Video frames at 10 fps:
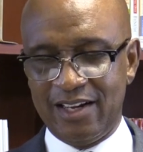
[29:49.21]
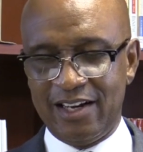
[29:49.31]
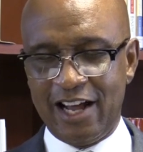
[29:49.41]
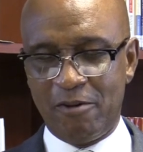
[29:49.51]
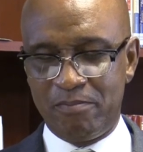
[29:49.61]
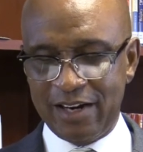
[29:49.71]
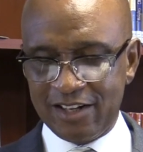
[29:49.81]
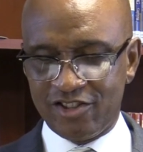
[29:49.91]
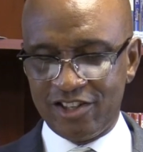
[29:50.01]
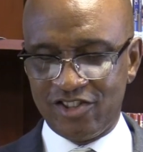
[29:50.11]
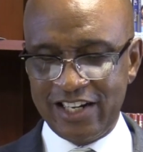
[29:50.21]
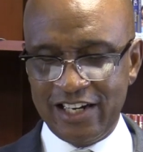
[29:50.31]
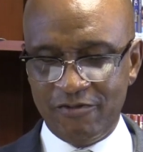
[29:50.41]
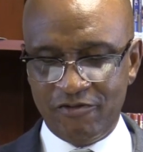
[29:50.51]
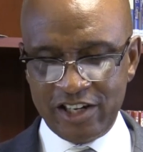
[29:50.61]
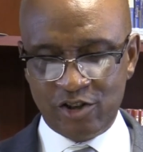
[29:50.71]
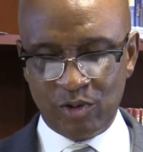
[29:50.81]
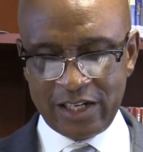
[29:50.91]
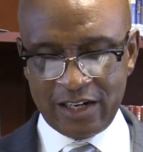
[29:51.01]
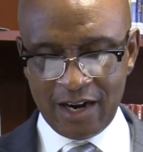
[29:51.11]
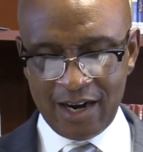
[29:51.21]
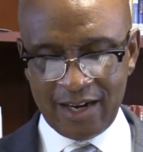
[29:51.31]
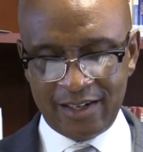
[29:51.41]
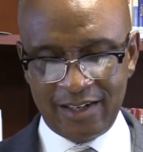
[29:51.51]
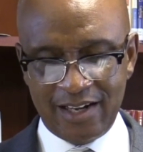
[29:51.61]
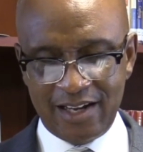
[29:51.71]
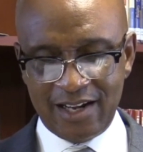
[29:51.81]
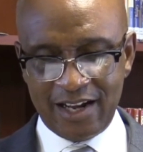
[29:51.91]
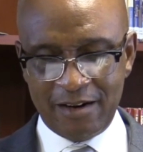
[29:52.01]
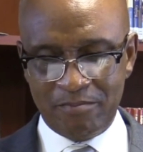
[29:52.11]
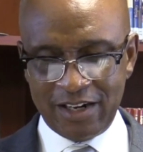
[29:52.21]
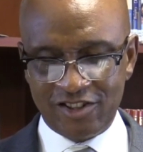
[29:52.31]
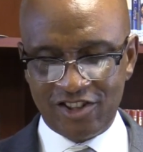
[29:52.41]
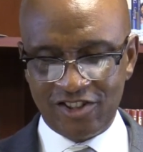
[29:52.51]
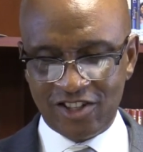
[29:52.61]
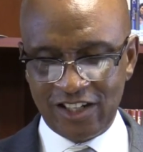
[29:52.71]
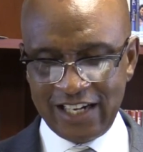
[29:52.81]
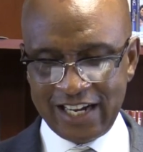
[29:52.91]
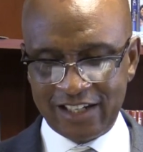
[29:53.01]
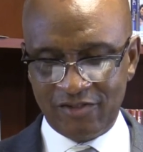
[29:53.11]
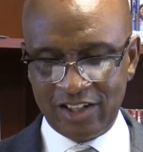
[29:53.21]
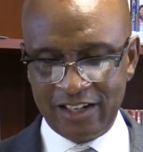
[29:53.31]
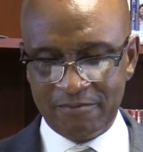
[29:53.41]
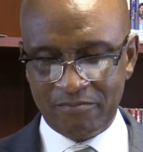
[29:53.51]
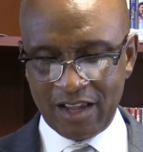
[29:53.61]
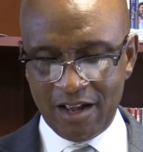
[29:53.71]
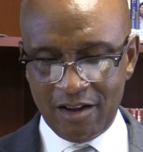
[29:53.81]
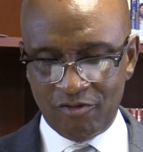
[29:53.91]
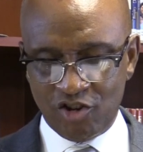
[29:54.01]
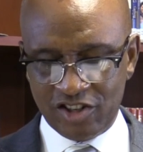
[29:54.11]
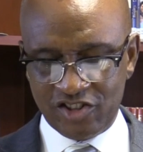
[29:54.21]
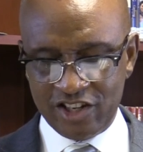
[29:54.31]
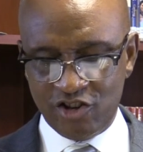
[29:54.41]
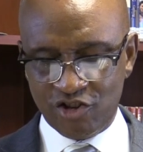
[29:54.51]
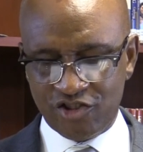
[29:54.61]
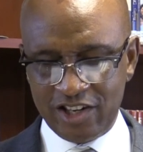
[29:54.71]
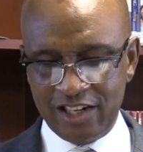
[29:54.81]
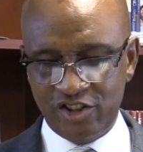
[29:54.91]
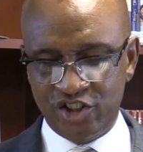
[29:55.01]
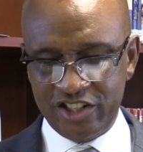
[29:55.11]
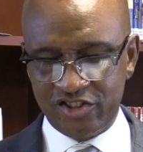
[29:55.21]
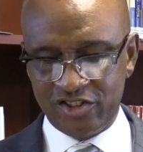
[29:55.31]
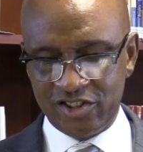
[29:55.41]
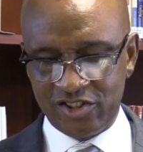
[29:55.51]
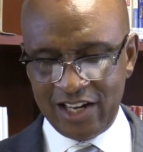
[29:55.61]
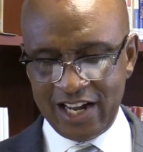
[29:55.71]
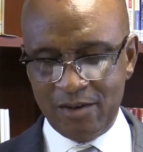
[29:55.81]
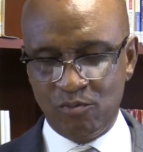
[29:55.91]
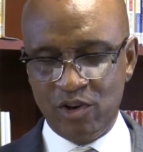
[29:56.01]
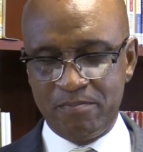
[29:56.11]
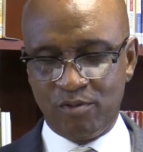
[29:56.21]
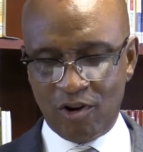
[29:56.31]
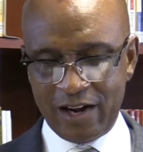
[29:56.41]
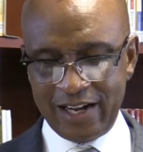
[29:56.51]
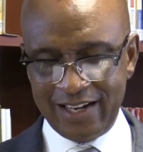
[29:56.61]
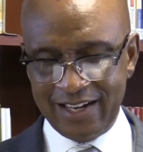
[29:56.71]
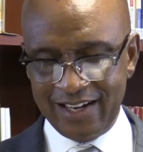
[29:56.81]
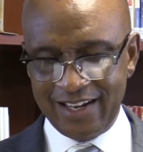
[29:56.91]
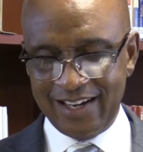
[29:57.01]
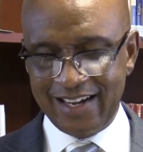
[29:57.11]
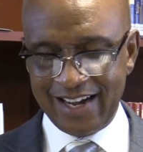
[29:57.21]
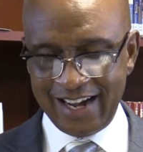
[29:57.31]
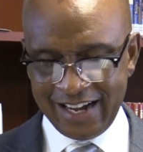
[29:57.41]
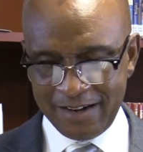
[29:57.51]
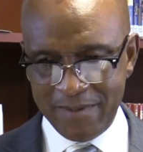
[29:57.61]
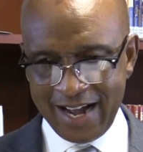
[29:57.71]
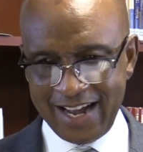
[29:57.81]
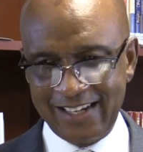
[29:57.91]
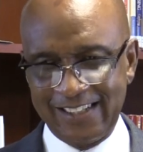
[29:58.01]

Now bless us individually, God, and bless us collectively. For it is in your Son, Jesus' name, we pray. Amen.